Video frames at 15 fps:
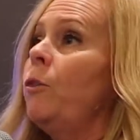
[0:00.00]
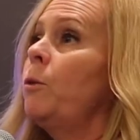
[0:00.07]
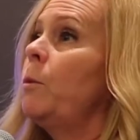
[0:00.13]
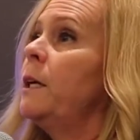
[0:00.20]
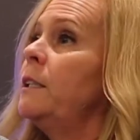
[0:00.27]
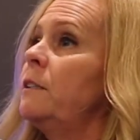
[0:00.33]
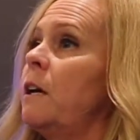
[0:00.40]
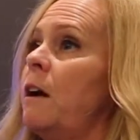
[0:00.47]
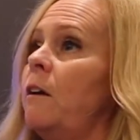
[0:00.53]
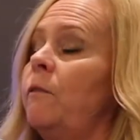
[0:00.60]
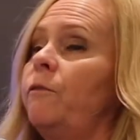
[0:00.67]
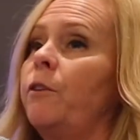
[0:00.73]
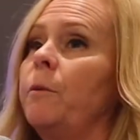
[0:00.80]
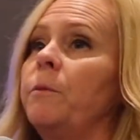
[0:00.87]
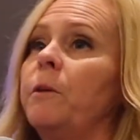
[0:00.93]
the way down
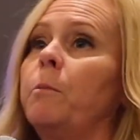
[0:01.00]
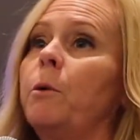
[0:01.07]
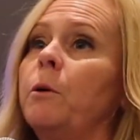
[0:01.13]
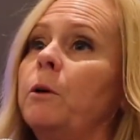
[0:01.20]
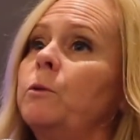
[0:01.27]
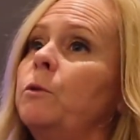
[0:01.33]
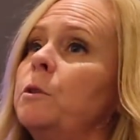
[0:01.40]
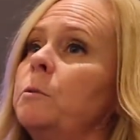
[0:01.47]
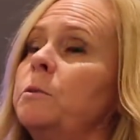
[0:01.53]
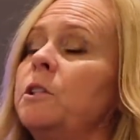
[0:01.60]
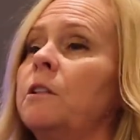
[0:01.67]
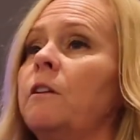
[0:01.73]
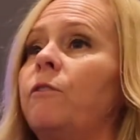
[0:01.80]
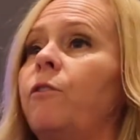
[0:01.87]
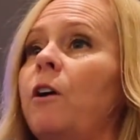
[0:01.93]
from the boardroom to
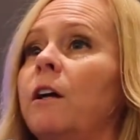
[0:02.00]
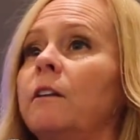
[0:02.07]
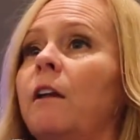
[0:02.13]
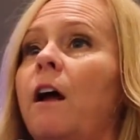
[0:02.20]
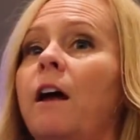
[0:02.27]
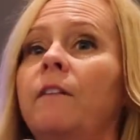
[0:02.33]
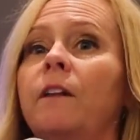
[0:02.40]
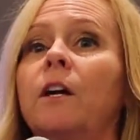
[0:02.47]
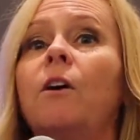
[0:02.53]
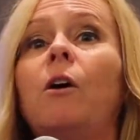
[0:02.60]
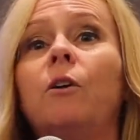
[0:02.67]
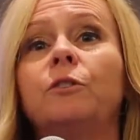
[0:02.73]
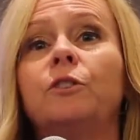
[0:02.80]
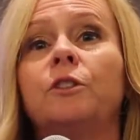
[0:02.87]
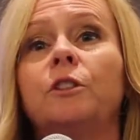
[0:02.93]
the front line that
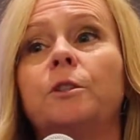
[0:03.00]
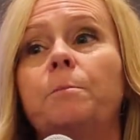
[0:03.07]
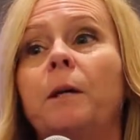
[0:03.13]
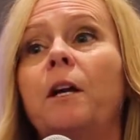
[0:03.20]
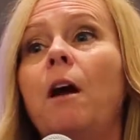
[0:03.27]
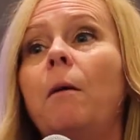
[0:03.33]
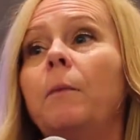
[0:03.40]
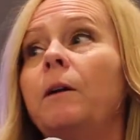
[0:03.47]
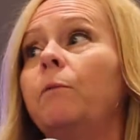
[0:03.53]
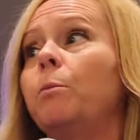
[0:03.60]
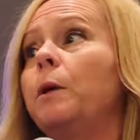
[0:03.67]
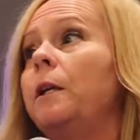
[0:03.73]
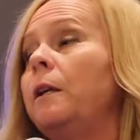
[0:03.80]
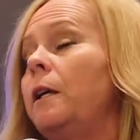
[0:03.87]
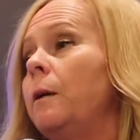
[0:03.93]
culture is becoming
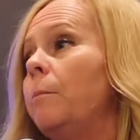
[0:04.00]
really